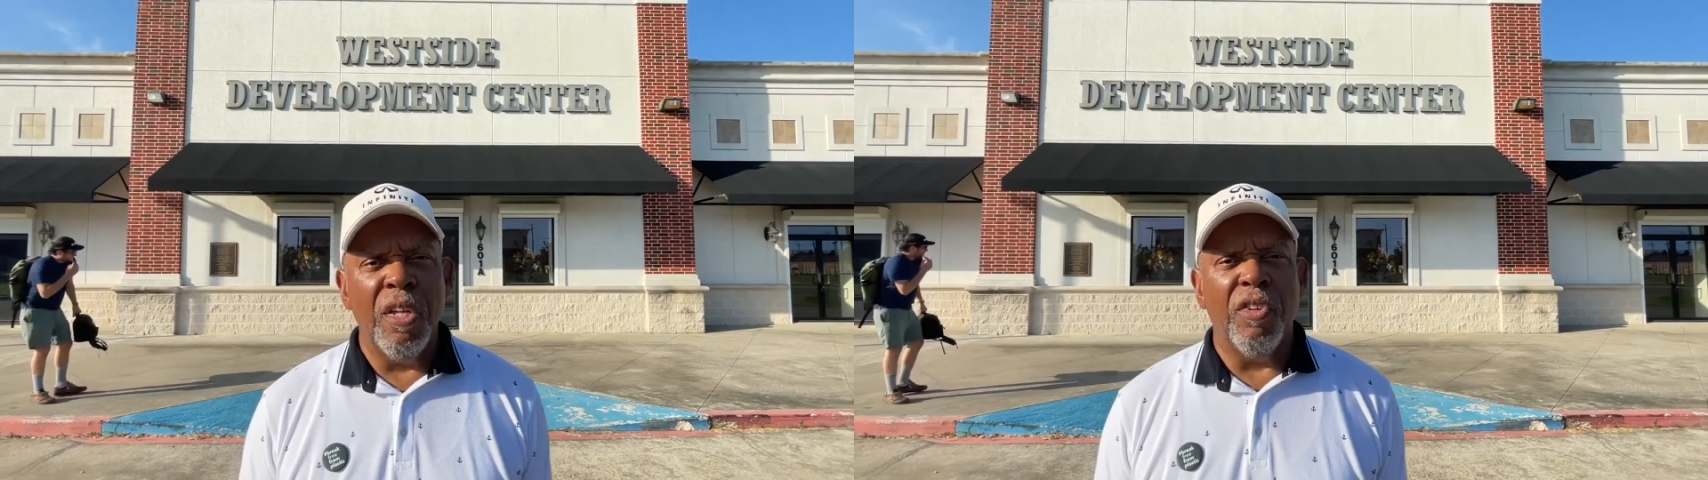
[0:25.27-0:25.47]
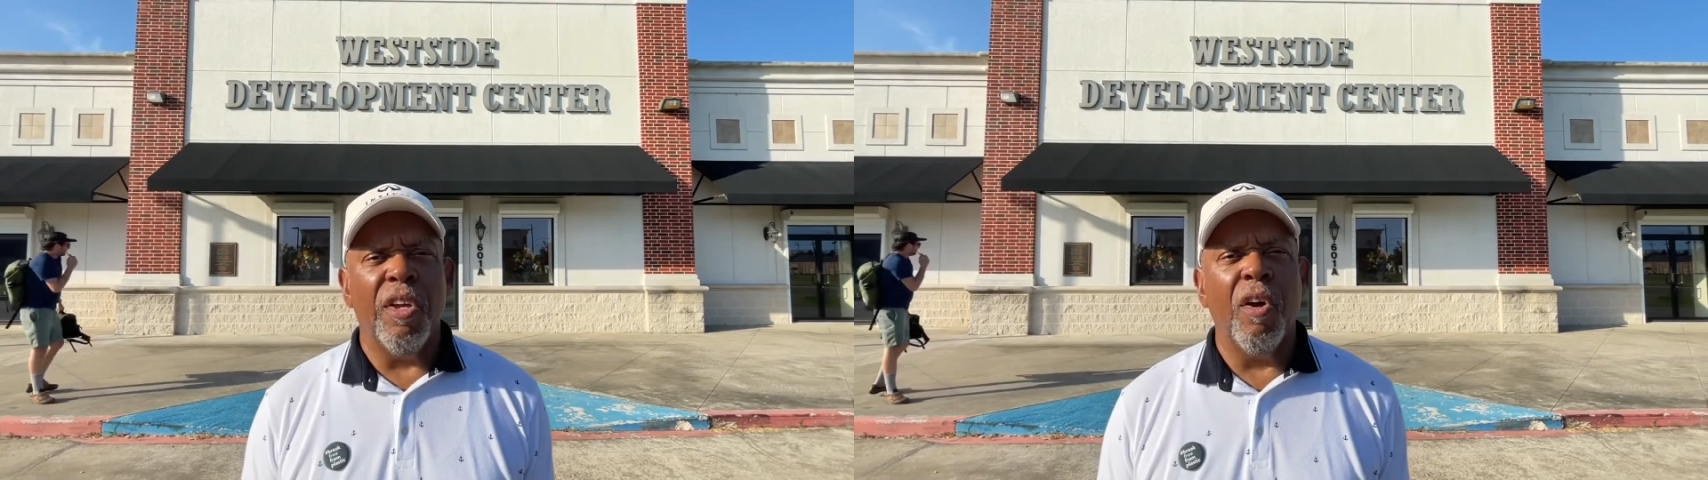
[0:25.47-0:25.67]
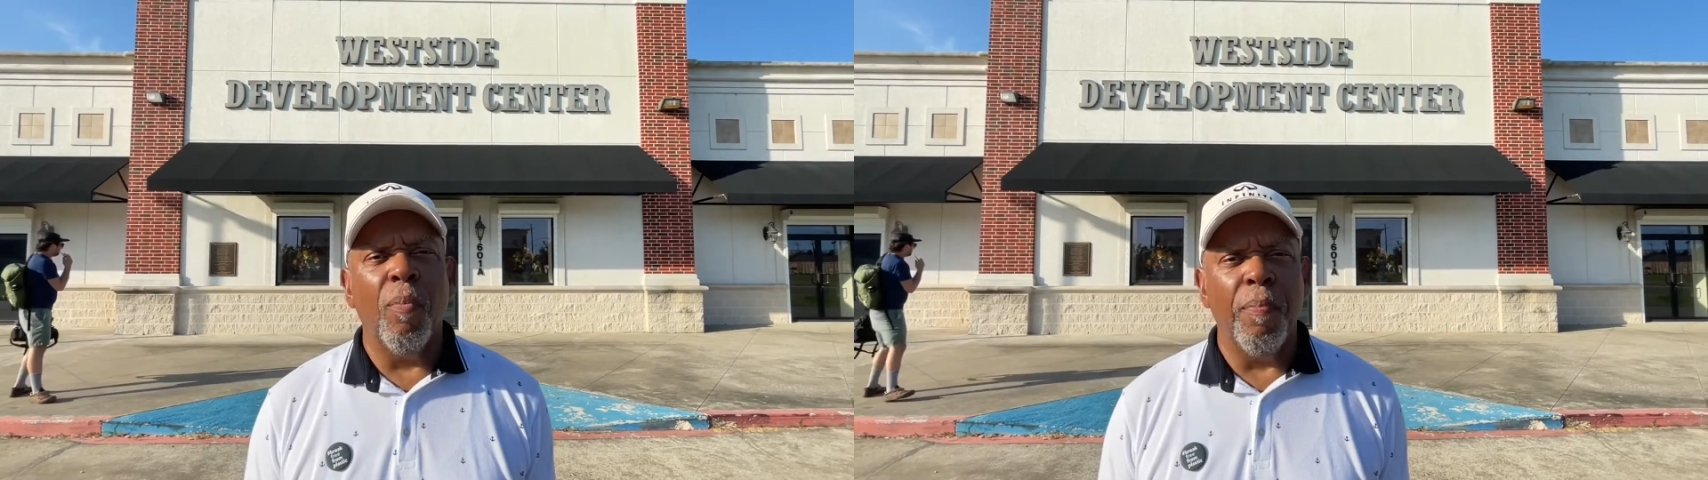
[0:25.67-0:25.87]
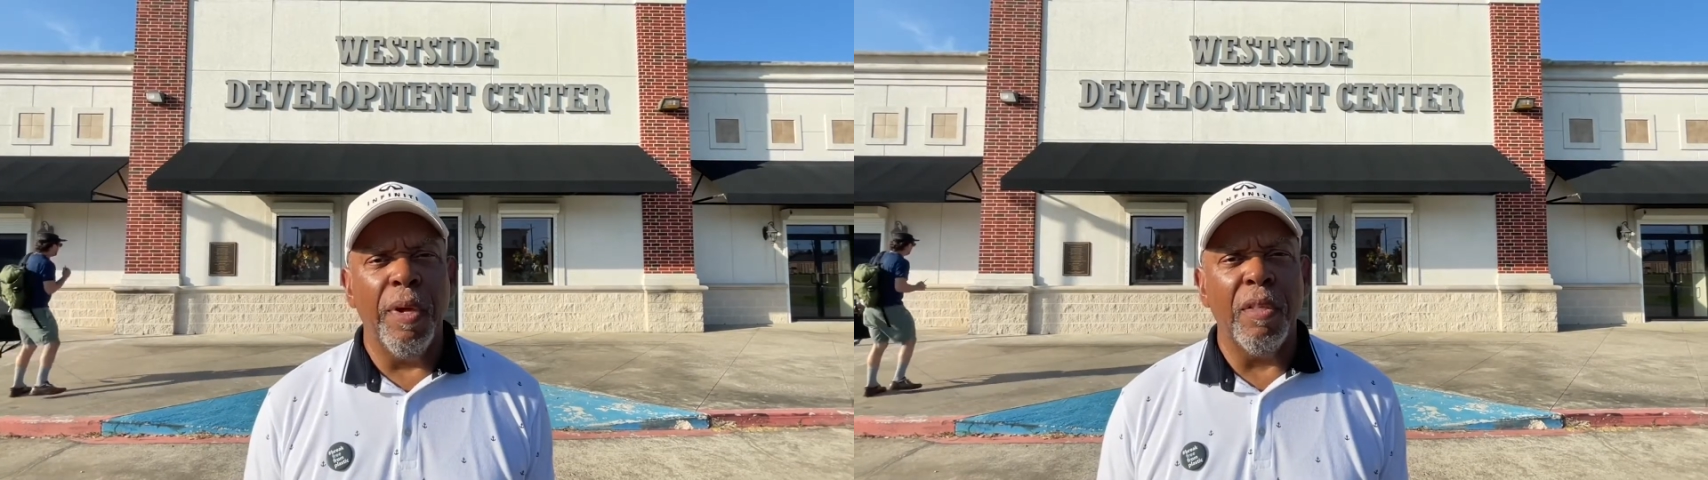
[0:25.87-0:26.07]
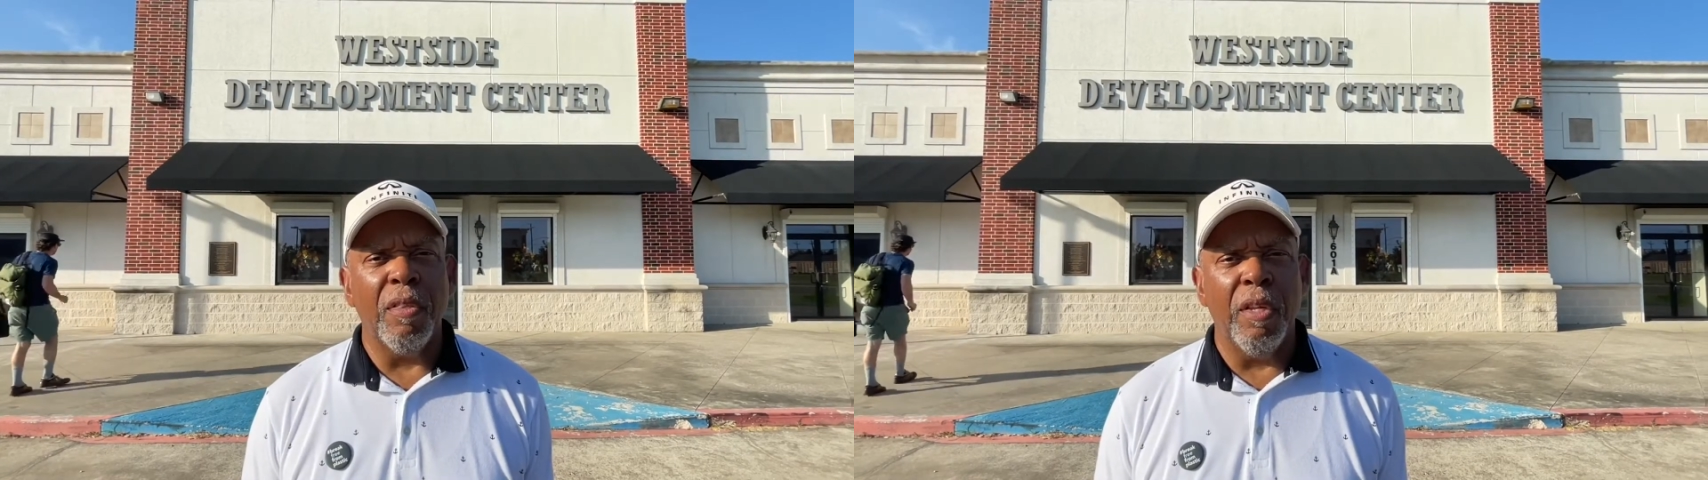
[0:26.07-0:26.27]
to help
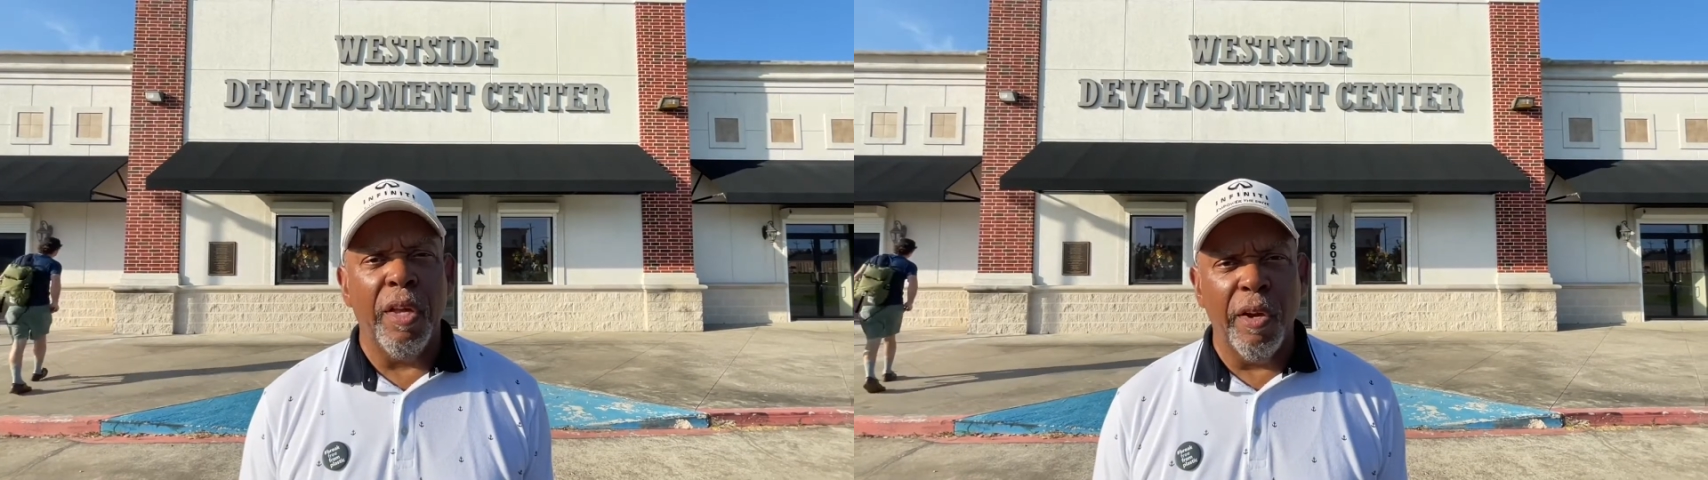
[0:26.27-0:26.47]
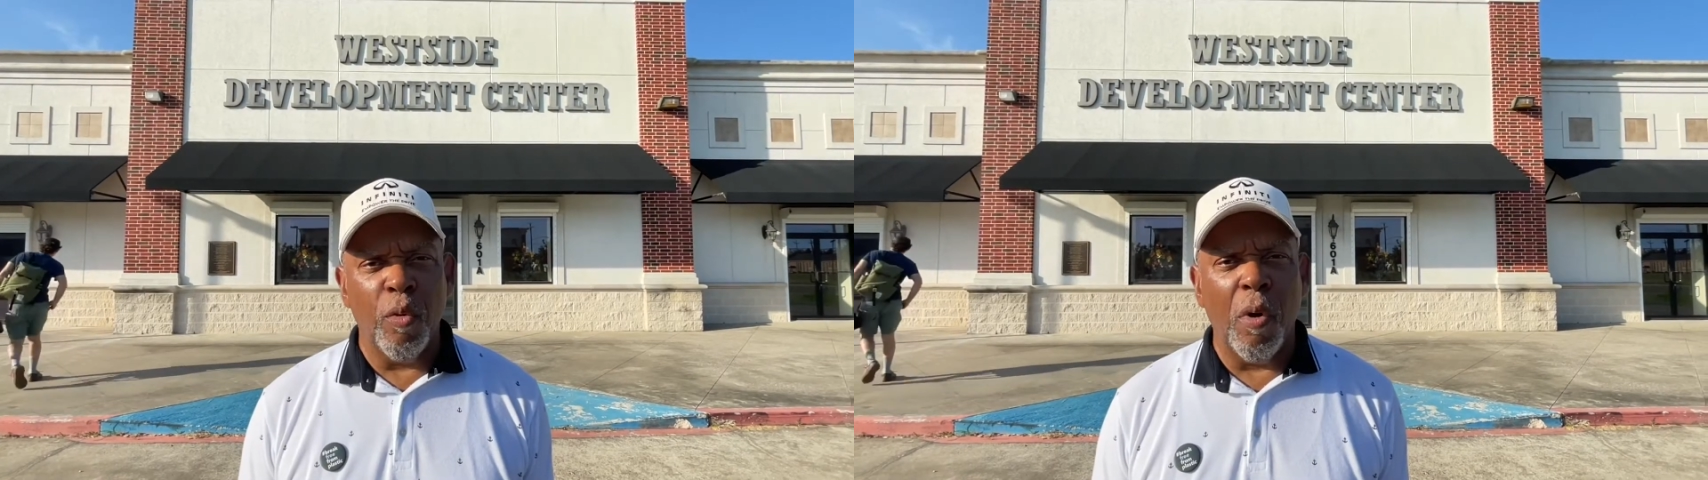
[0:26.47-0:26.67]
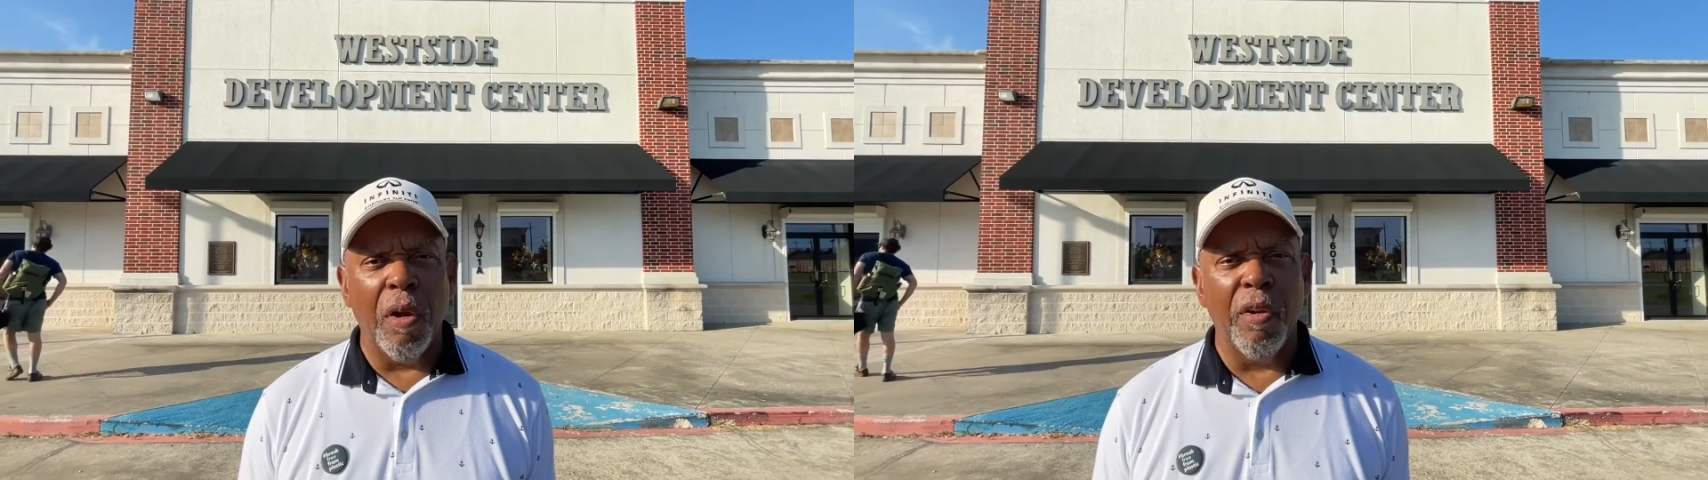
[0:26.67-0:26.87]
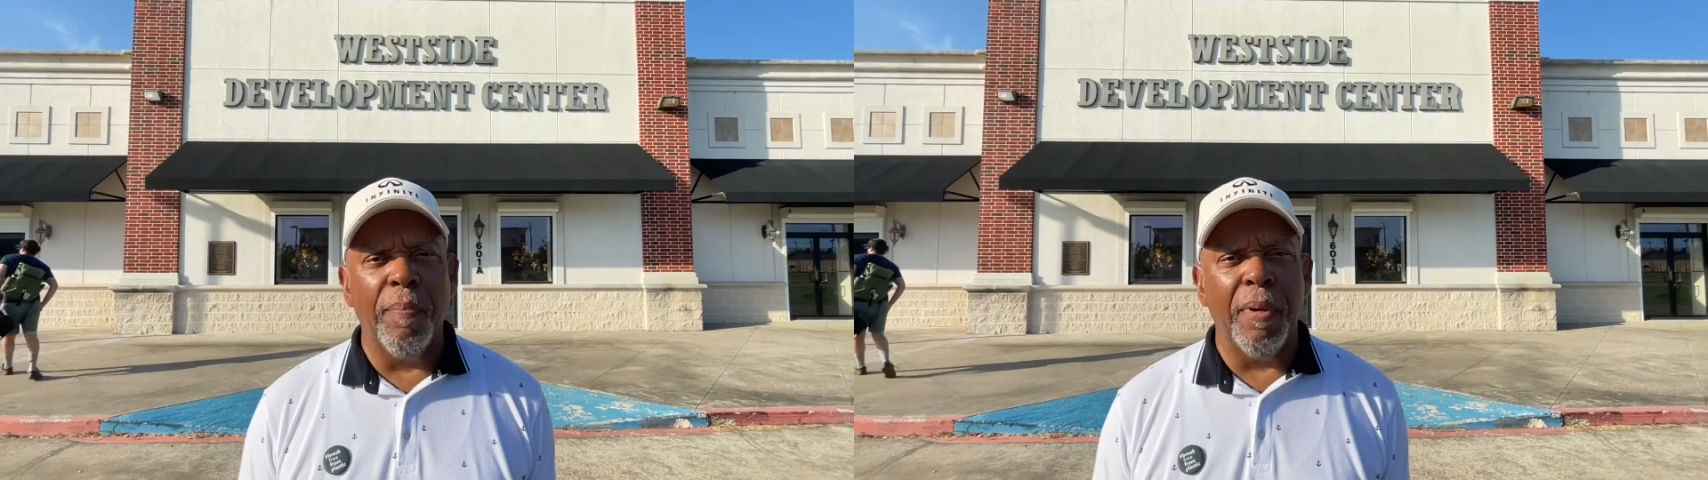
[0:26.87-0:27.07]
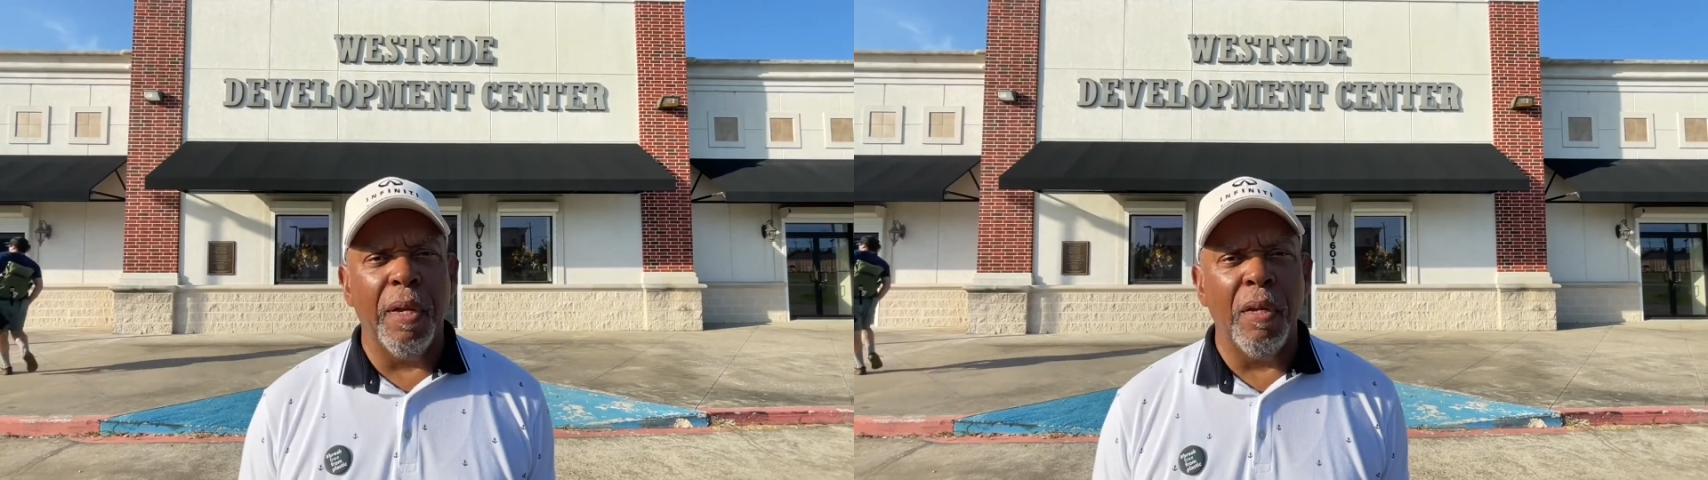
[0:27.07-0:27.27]
make the air quality
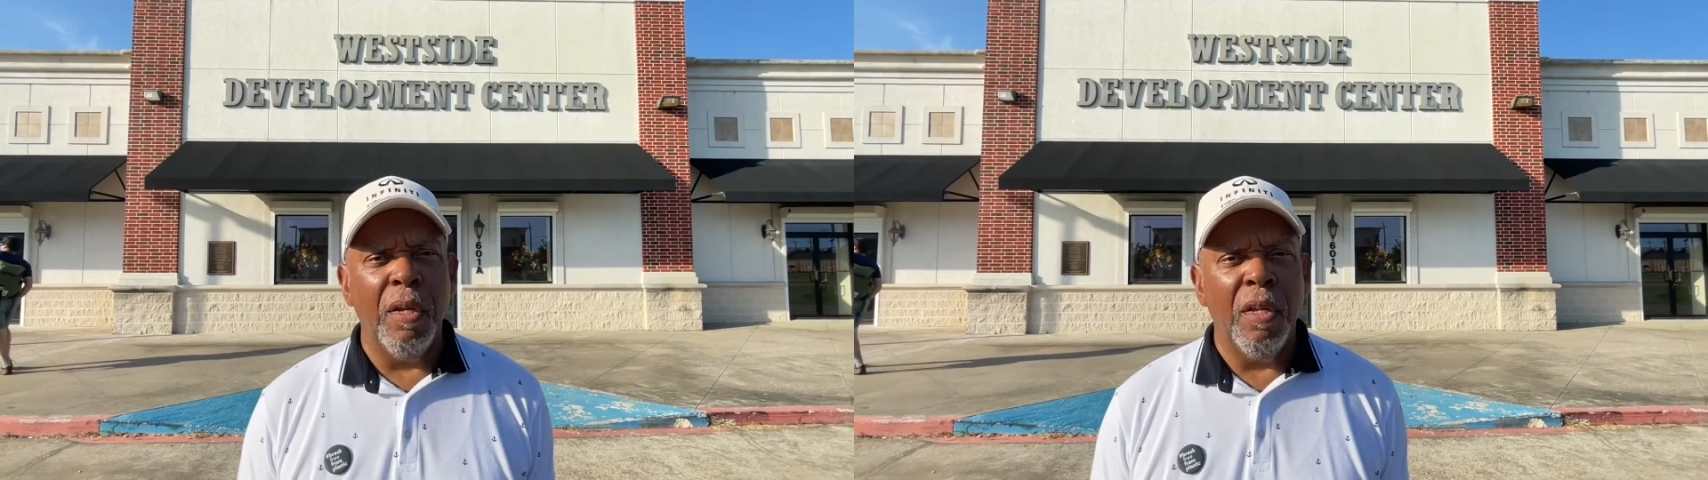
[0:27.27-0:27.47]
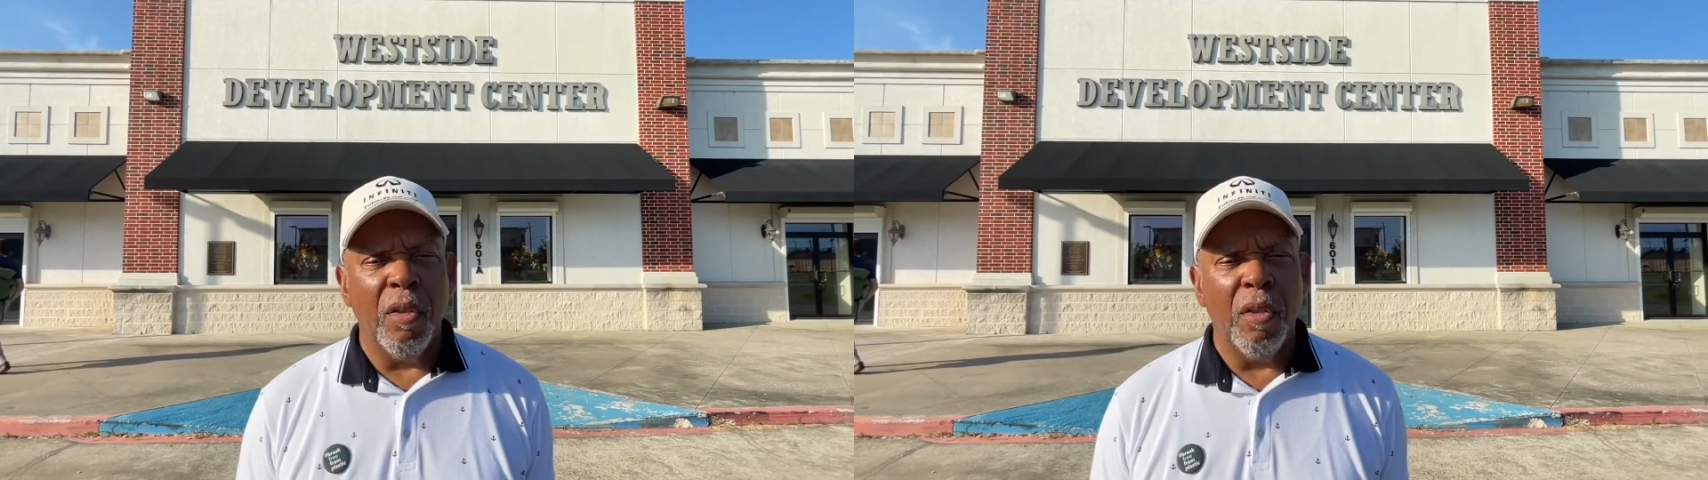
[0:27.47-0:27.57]
better,